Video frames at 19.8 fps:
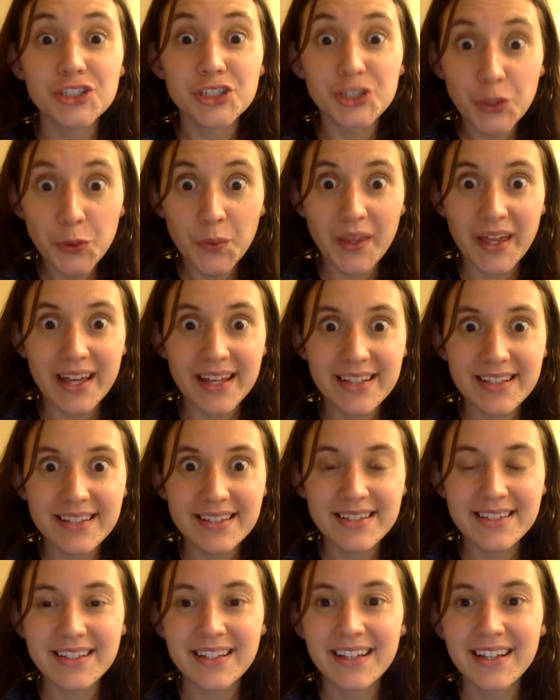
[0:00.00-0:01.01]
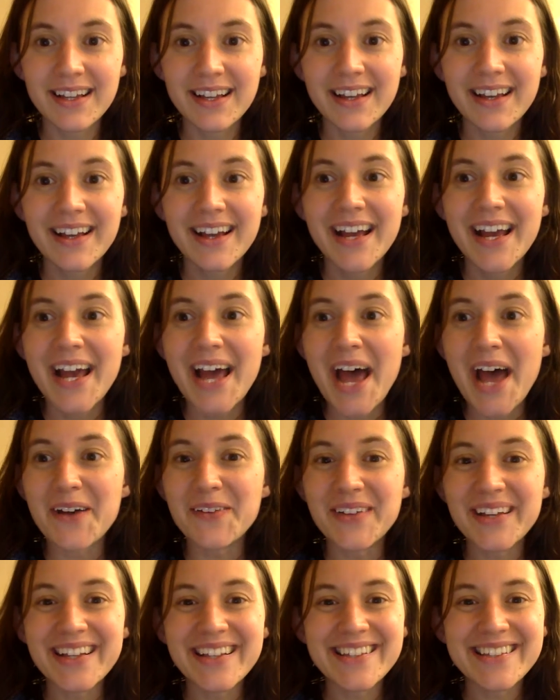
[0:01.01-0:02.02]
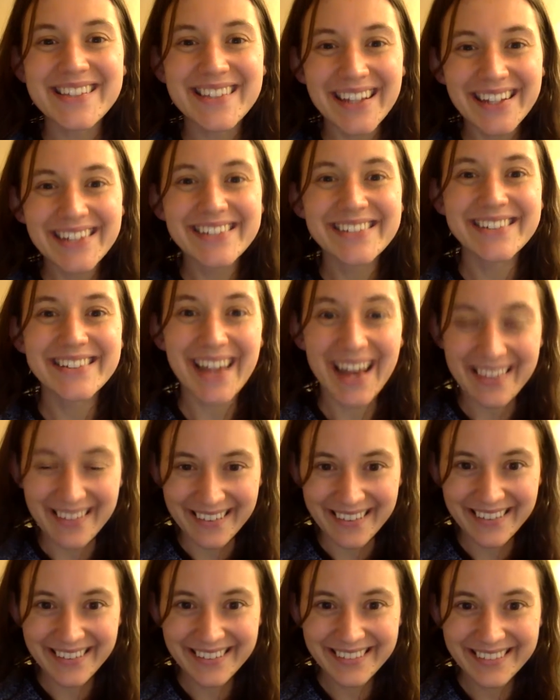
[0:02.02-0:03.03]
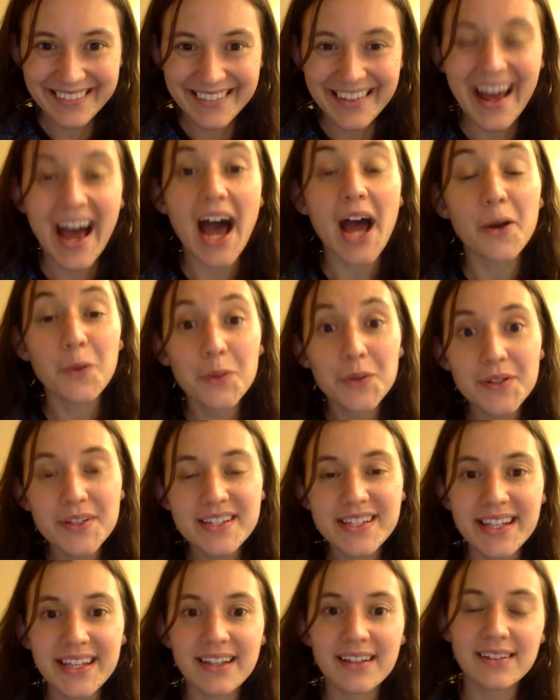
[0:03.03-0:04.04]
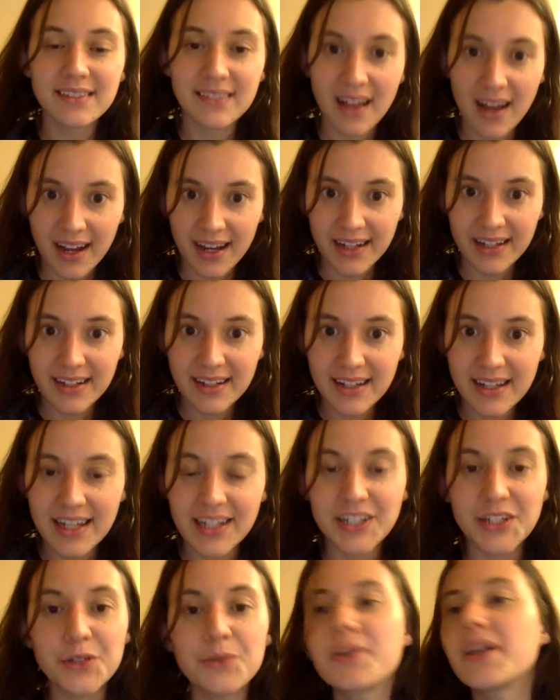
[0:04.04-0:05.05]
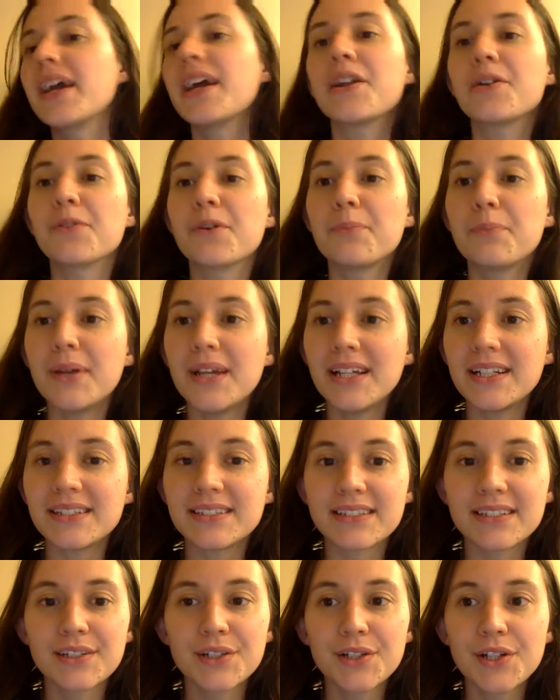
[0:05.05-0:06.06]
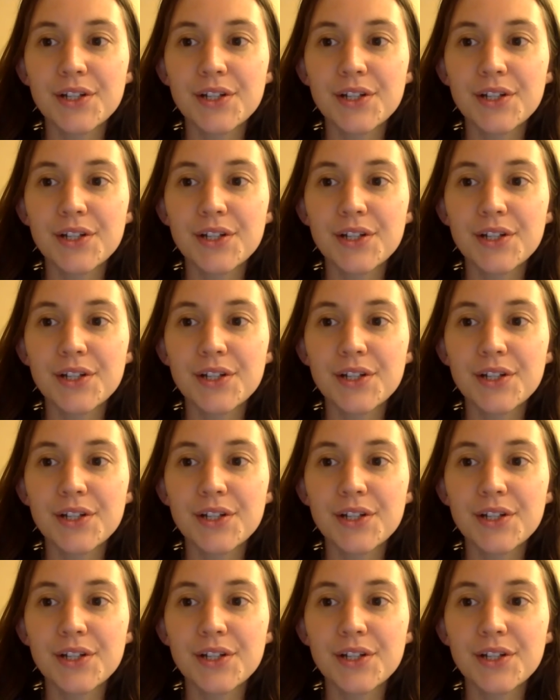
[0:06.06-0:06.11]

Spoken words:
do this and we can sing together. I will sing a line and you can repeat.